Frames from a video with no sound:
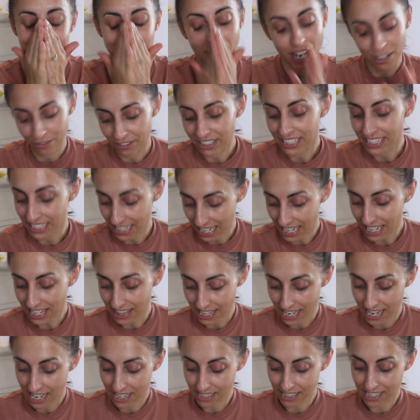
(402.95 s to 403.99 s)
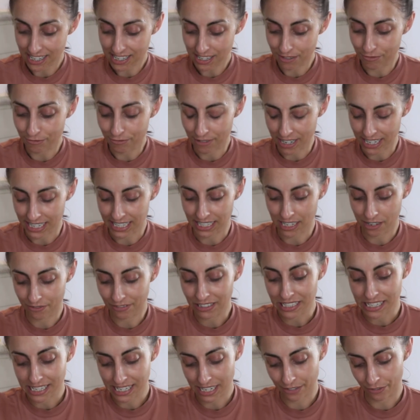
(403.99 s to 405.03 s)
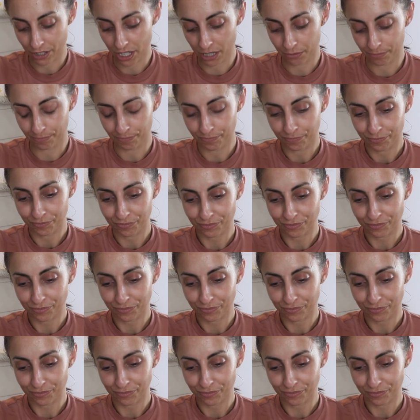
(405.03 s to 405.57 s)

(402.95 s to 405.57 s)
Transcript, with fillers: I really like that. That's a really lovely serum.